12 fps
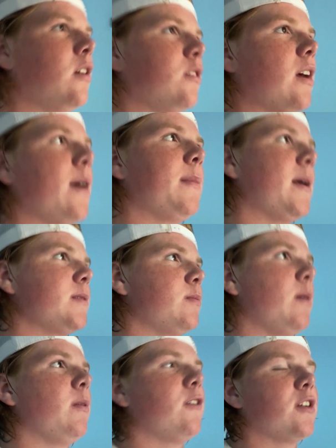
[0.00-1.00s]
or time-lapse
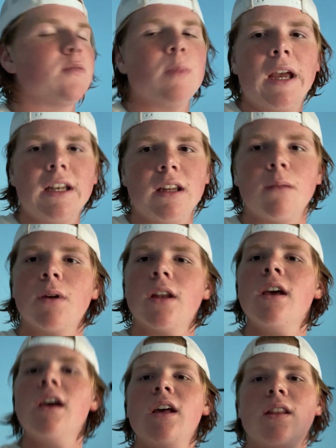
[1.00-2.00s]
maybe of us painting, but
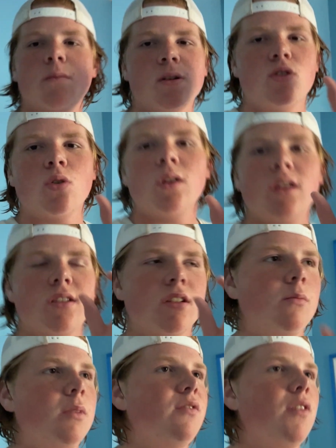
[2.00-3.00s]
the majority is
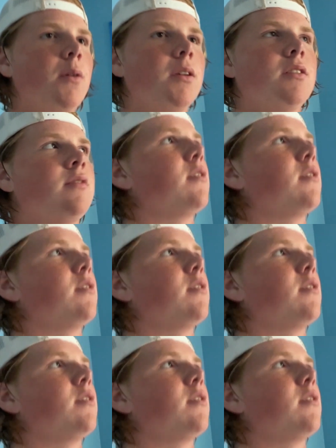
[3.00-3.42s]
going to be focused